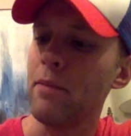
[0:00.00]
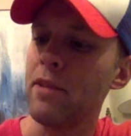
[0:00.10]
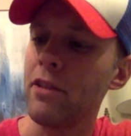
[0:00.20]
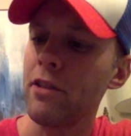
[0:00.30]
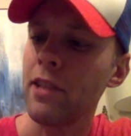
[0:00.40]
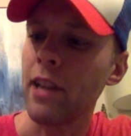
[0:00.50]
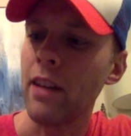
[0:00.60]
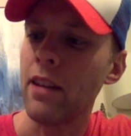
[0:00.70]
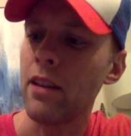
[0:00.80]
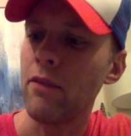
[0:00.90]
Seriously, I
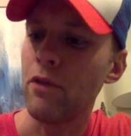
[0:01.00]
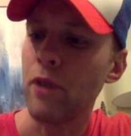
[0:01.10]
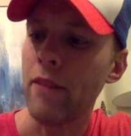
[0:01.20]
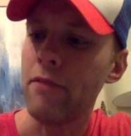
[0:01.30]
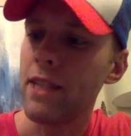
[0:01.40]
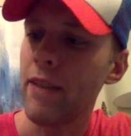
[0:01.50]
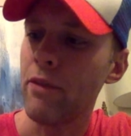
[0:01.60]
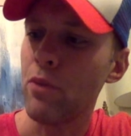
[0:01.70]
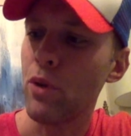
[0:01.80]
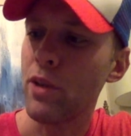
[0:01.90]
think if you had
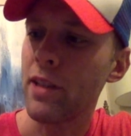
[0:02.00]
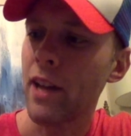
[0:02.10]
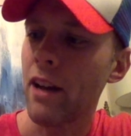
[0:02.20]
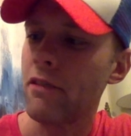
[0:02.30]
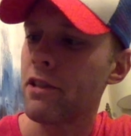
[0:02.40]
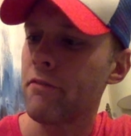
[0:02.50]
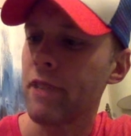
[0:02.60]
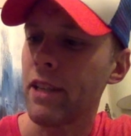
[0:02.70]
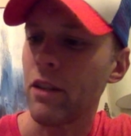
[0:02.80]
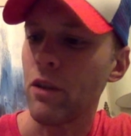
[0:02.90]
7 Boy Scouts
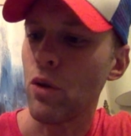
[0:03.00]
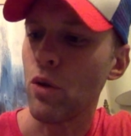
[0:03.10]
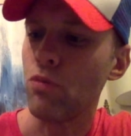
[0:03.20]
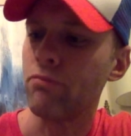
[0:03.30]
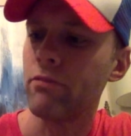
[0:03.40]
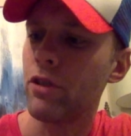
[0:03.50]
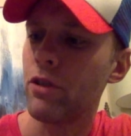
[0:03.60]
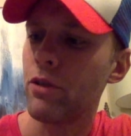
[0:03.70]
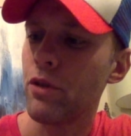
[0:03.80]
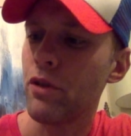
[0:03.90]
and a whole
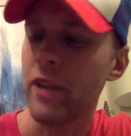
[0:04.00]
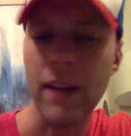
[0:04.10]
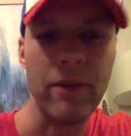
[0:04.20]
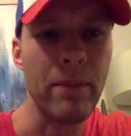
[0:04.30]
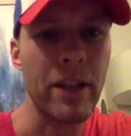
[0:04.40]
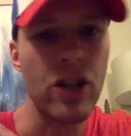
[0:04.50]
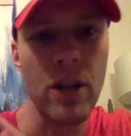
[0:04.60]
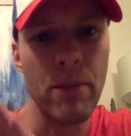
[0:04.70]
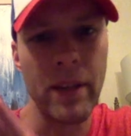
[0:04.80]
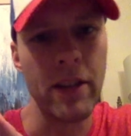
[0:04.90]
crew of Navy midshipmen,